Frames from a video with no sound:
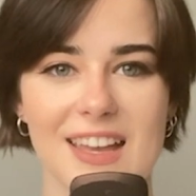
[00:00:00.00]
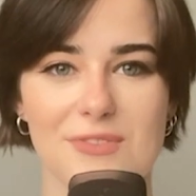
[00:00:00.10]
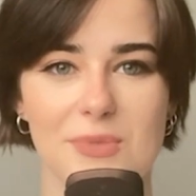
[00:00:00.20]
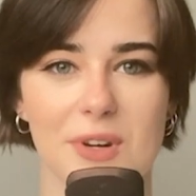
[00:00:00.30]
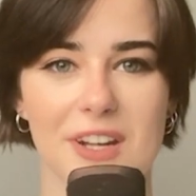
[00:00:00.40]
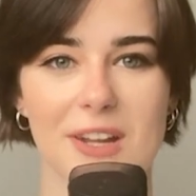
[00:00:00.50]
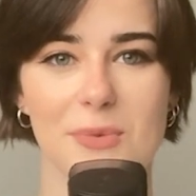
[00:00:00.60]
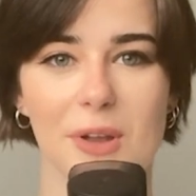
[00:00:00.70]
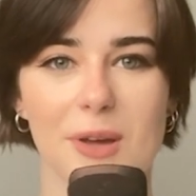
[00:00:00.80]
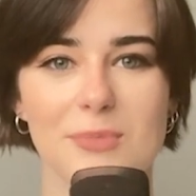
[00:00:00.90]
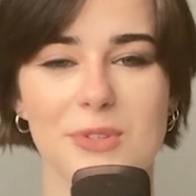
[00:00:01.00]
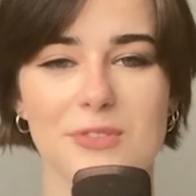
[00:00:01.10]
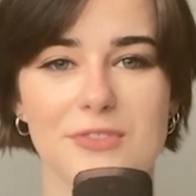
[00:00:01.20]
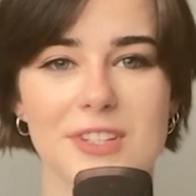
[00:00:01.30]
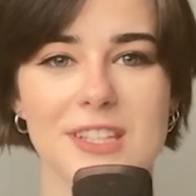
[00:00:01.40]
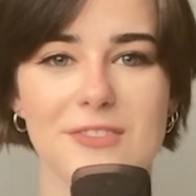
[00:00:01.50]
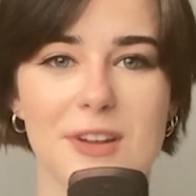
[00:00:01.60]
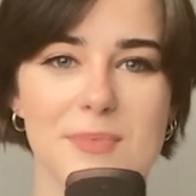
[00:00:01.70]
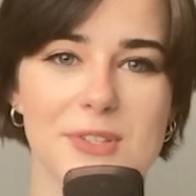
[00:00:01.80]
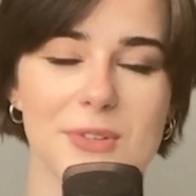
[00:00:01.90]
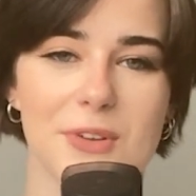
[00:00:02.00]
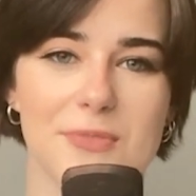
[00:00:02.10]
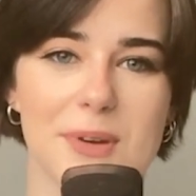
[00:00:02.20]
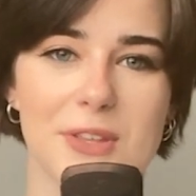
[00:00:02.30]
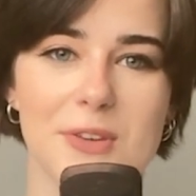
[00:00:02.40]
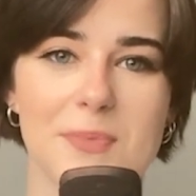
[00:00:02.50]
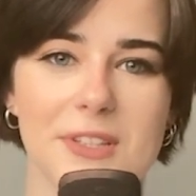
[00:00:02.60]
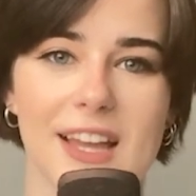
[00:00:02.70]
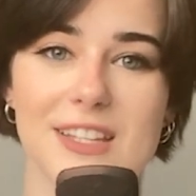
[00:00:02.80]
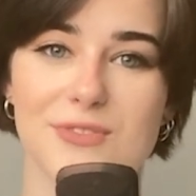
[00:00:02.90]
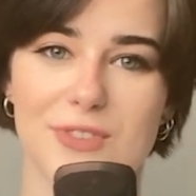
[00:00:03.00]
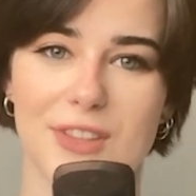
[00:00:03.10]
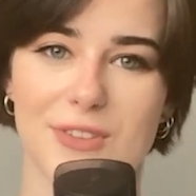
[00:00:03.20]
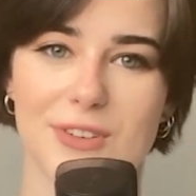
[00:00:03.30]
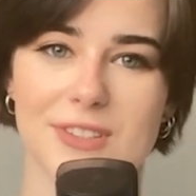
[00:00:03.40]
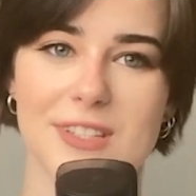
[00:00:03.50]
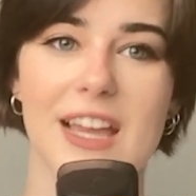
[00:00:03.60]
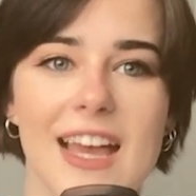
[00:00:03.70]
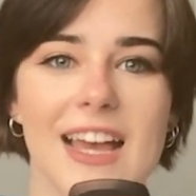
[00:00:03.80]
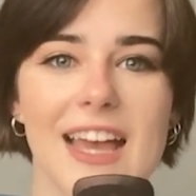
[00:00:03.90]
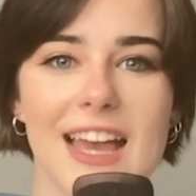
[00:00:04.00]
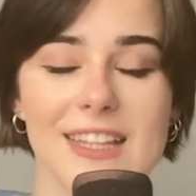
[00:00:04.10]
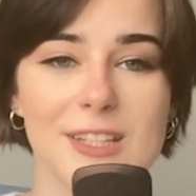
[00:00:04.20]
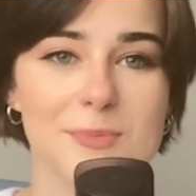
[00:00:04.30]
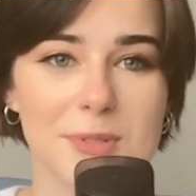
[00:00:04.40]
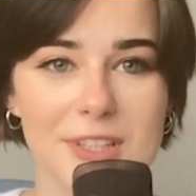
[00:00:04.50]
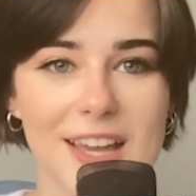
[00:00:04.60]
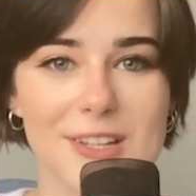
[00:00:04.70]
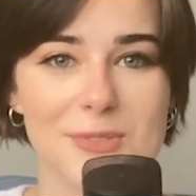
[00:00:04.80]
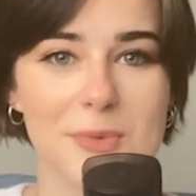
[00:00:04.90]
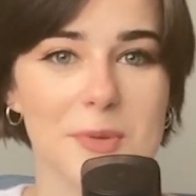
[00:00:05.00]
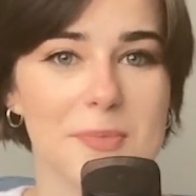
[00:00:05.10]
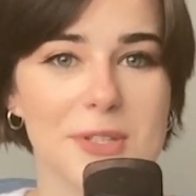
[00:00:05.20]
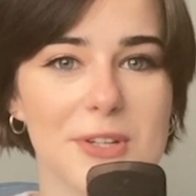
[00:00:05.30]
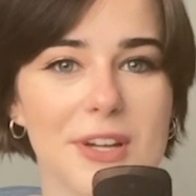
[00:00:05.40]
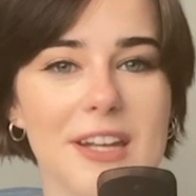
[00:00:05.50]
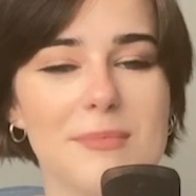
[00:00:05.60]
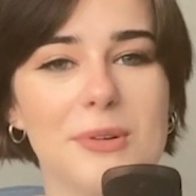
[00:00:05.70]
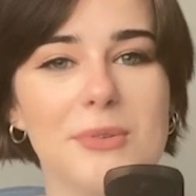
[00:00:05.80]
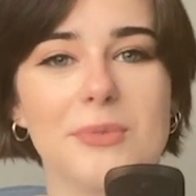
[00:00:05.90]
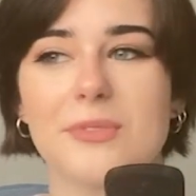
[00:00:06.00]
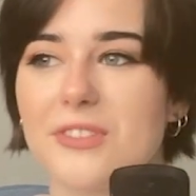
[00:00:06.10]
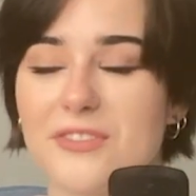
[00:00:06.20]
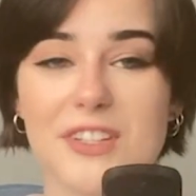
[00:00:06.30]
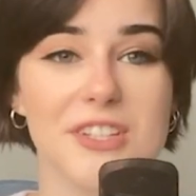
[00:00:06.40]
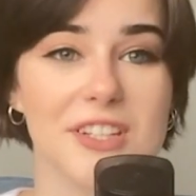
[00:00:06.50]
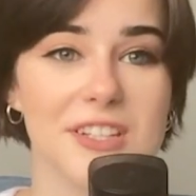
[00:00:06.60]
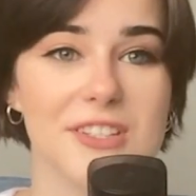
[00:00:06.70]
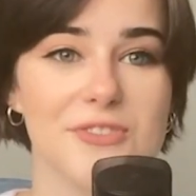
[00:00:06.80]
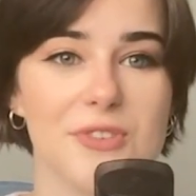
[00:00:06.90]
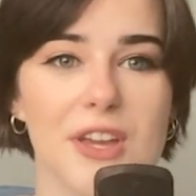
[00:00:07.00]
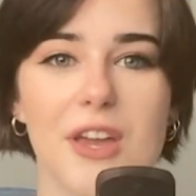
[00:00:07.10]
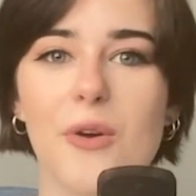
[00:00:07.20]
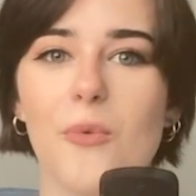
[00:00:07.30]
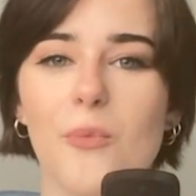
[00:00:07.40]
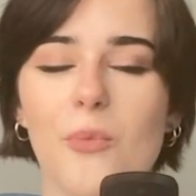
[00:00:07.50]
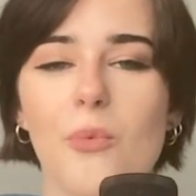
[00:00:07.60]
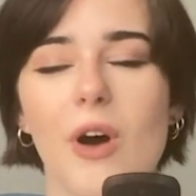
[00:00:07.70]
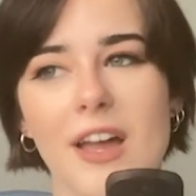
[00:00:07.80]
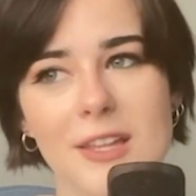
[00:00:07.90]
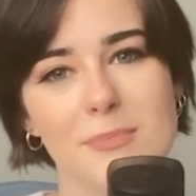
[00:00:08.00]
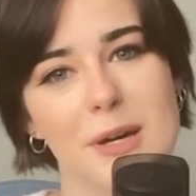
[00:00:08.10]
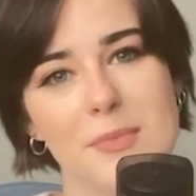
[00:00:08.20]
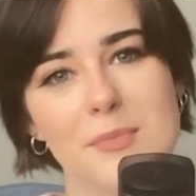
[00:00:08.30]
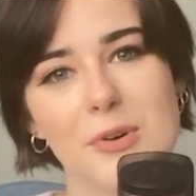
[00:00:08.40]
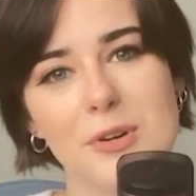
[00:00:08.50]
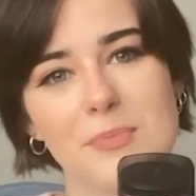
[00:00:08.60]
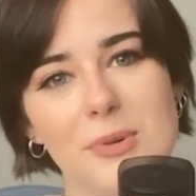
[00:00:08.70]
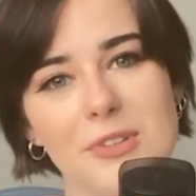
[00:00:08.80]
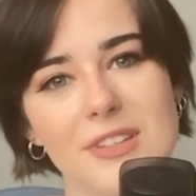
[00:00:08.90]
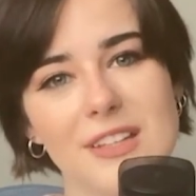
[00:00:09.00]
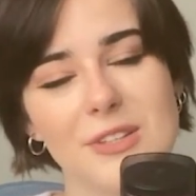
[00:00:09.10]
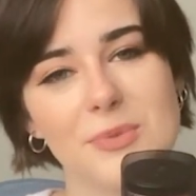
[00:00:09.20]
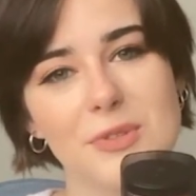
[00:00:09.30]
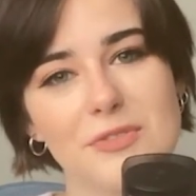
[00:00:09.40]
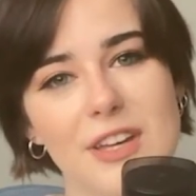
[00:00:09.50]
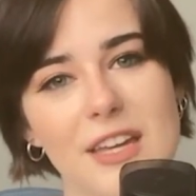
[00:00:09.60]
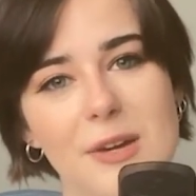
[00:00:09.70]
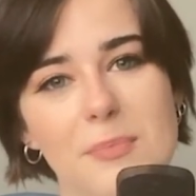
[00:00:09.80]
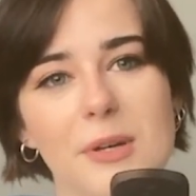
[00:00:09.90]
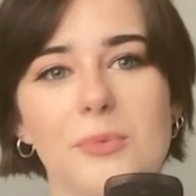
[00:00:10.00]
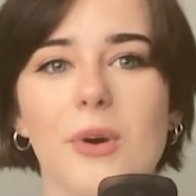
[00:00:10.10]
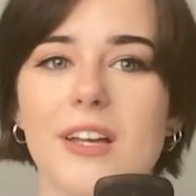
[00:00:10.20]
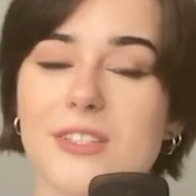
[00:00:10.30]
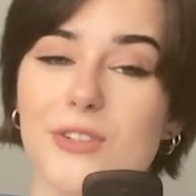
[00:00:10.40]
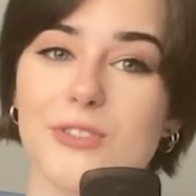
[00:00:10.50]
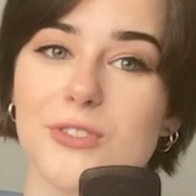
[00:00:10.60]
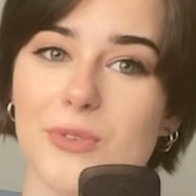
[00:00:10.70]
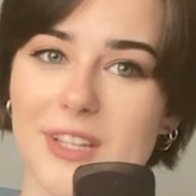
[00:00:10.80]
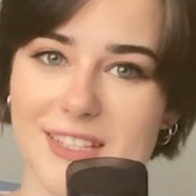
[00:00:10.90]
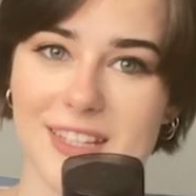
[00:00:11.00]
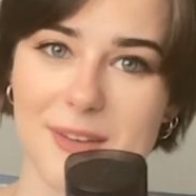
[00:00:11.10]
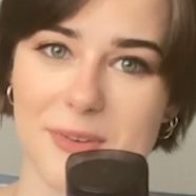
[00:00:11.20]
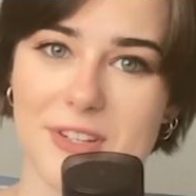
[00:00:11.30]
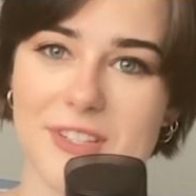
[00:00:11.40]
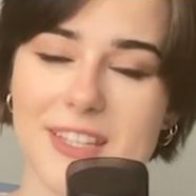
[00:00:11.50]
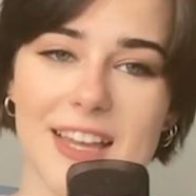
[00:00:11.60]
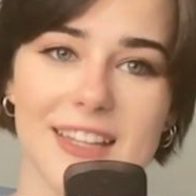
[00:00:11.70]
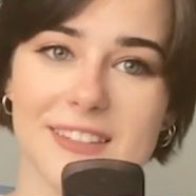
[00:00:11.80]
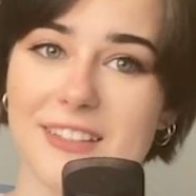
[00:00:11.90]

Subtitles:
everyone, and welcome to the first ever episode of my new podcast, Fred Talks. In this podcast, we will be talking about the fashion industry, why it might be more important than you would think, but why is it also less glamorous as